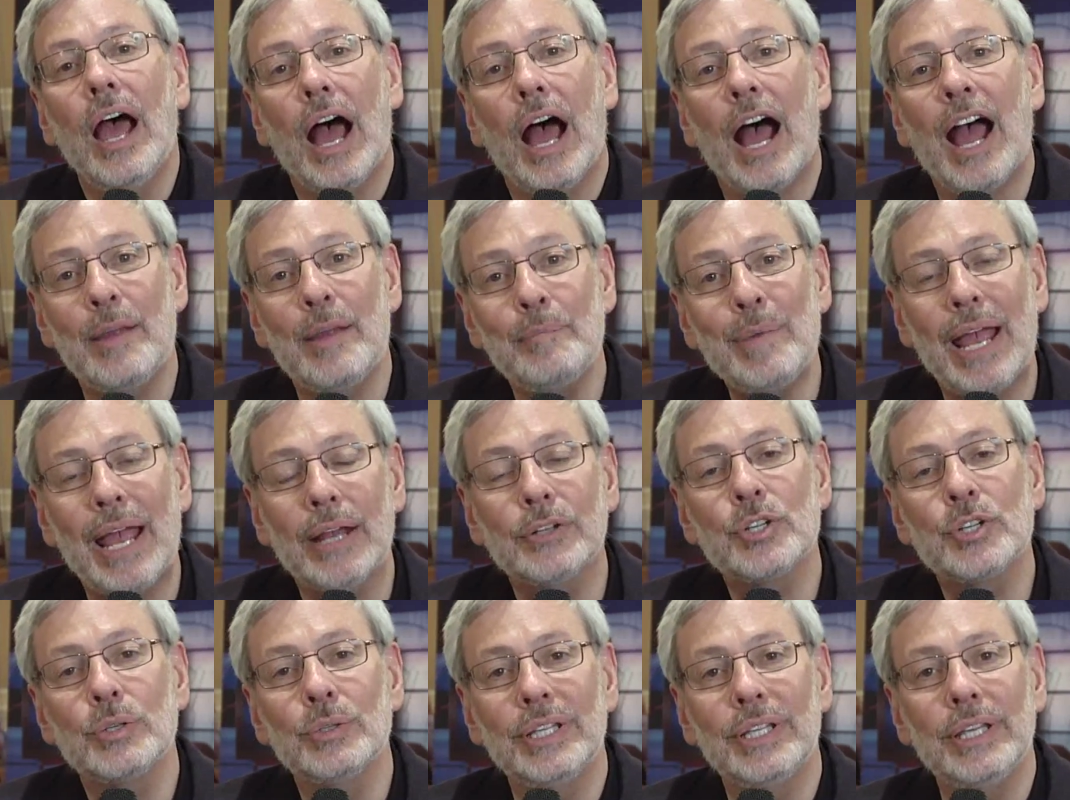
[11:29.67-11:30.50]
I'm
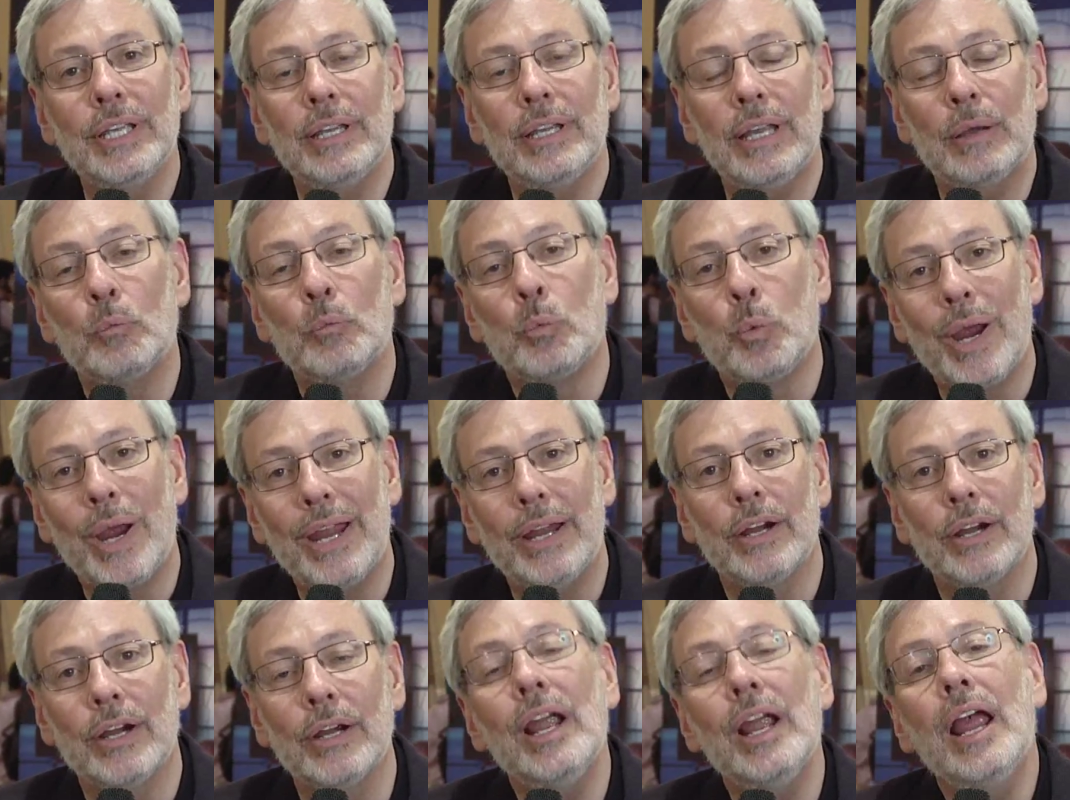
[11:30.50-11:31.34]
actually
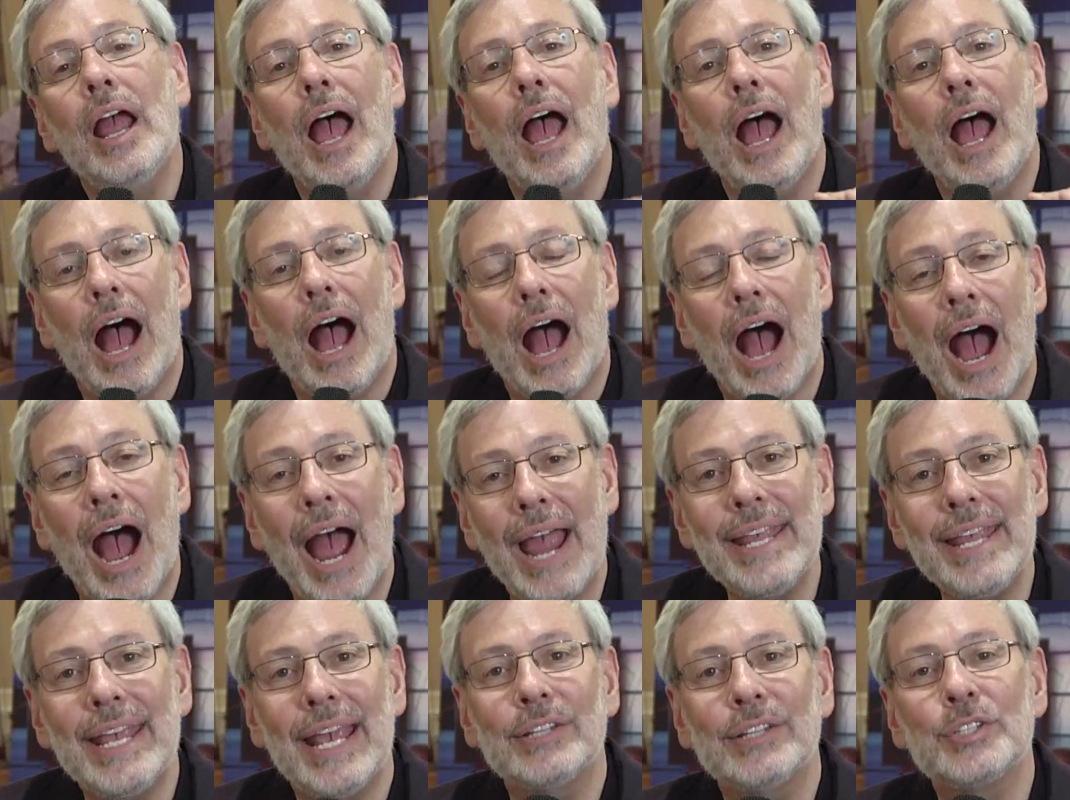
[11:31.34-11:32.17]
where
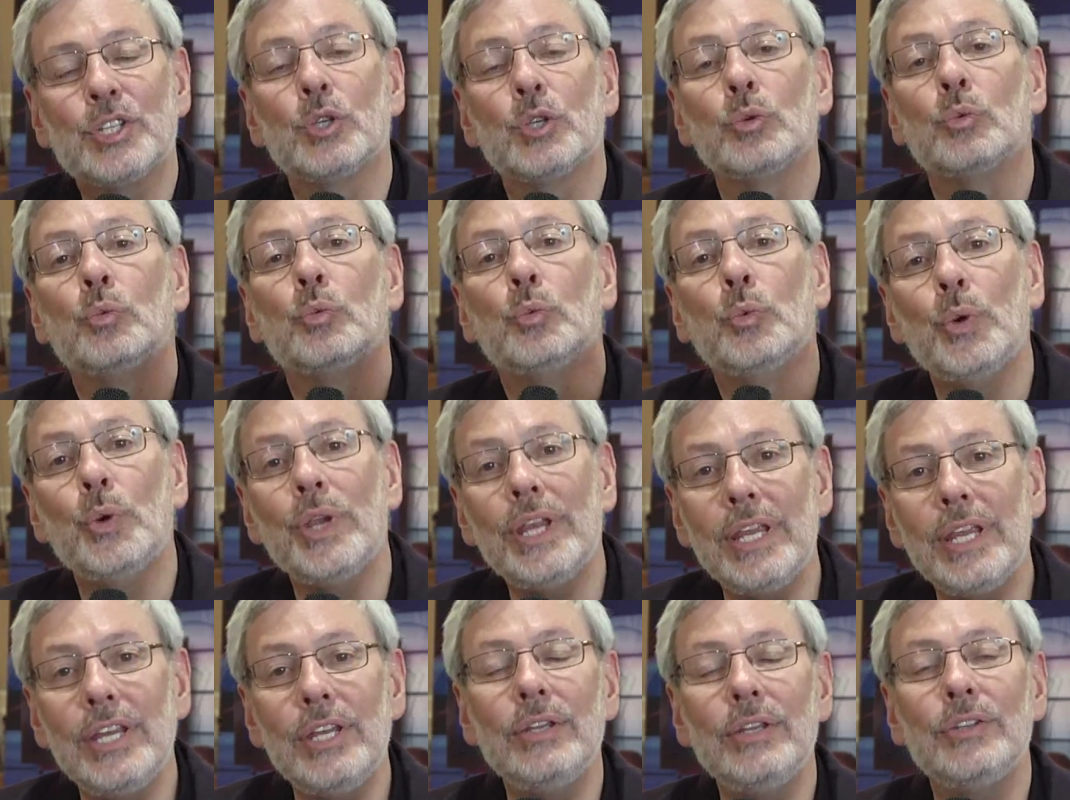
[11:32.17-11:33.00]
I get to
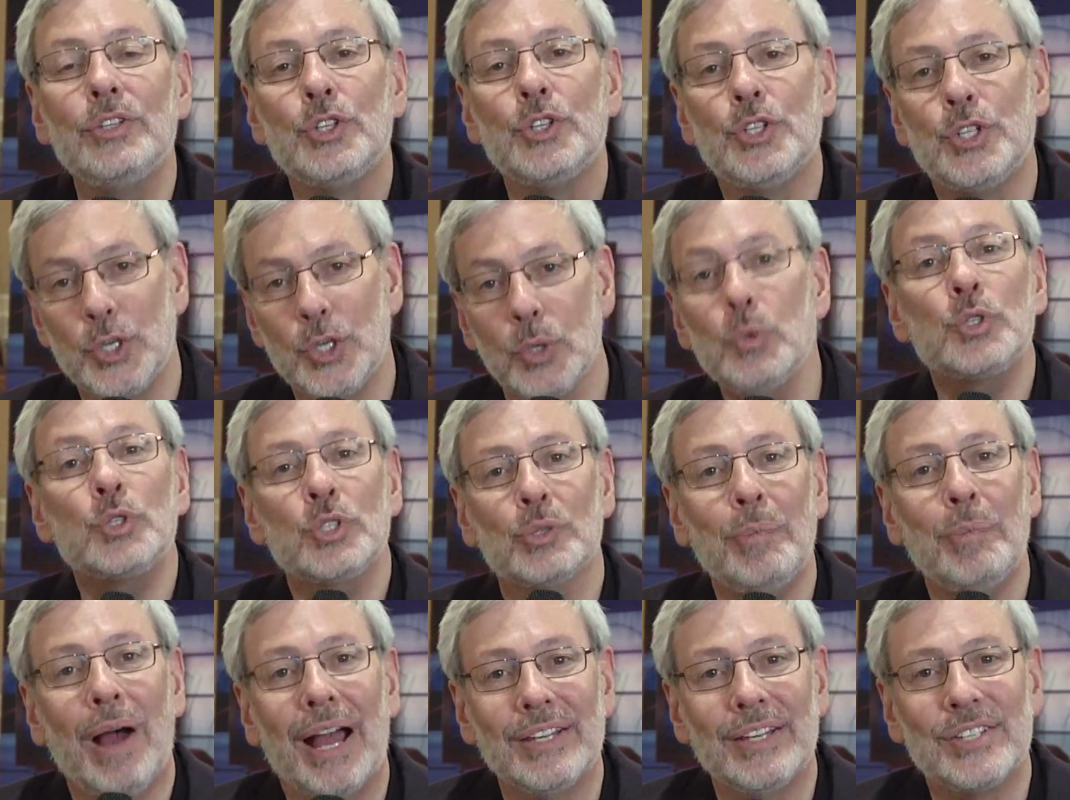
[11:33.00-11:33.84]

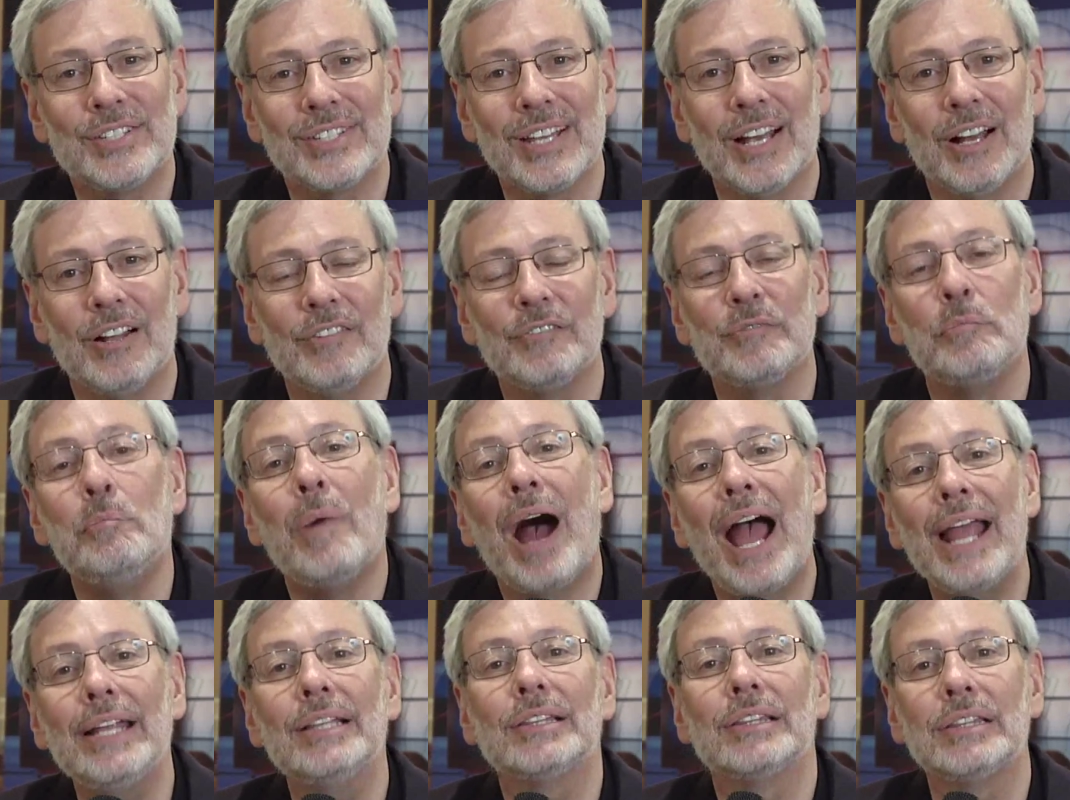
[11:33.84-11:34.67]
rejuice myself.
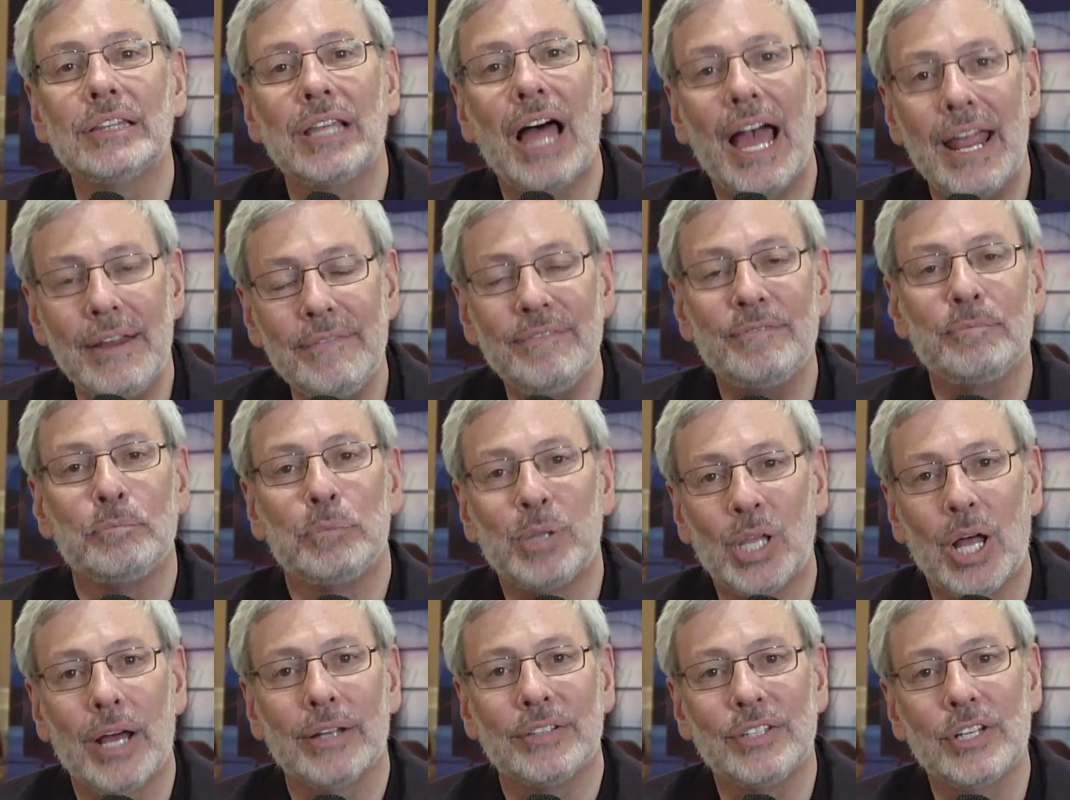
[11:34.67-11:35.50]
My
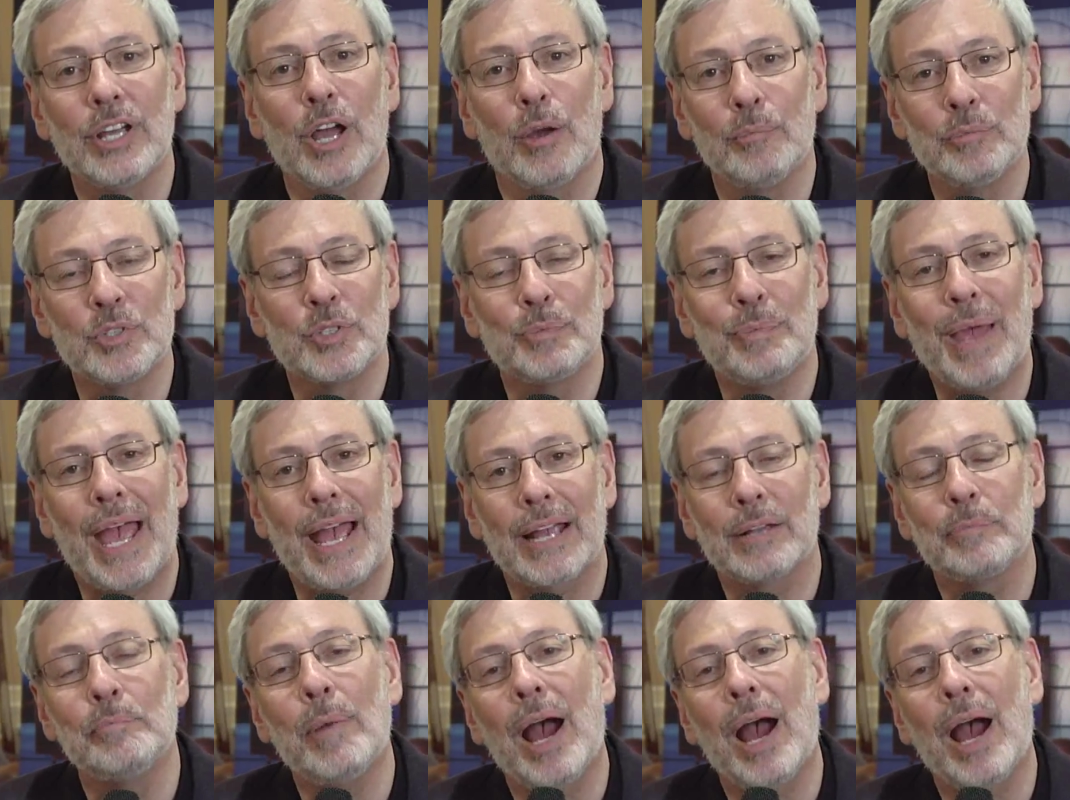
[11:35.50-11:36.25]
lifeblood comes back.